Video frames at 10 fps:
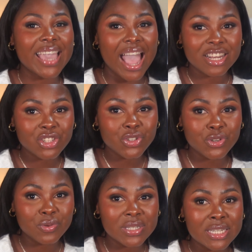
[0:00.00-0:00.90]
cat
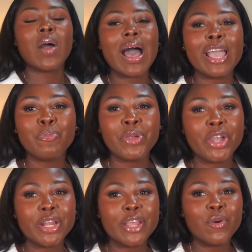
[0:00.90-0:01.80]
suit so i
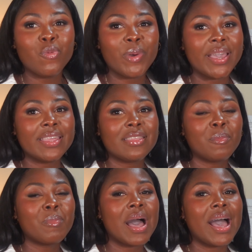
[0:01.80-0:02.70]
paired it with
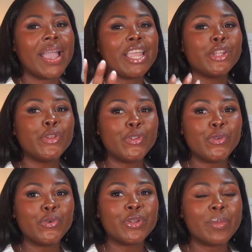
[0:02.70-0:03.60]
my
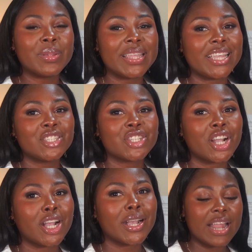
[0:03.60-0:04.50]
nude
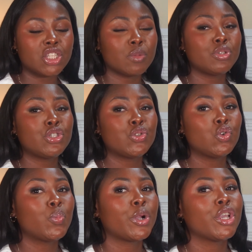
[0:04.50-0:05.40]
blazer and some
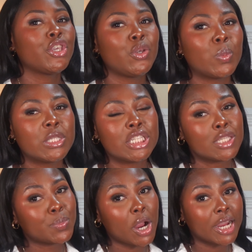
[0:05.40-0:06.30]
super cute
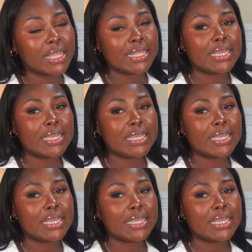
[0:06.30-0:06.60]
sparkly